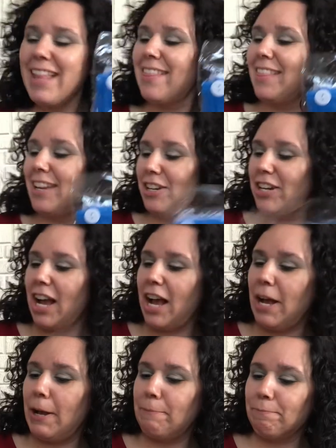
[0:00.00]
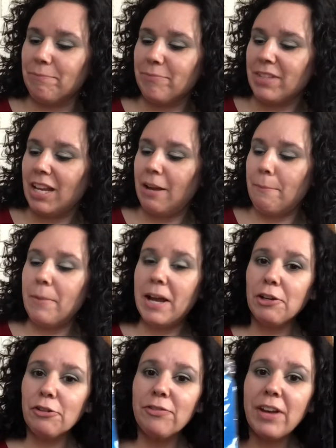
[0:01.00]
They're um,
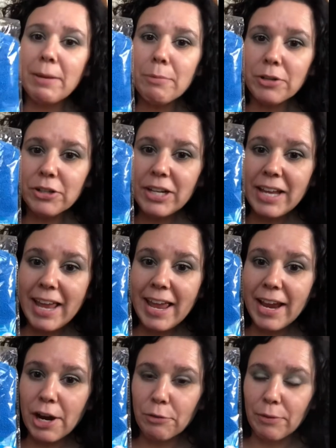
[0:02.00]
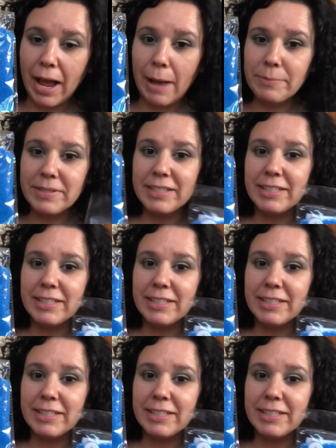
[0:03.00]
microfiber hair wraps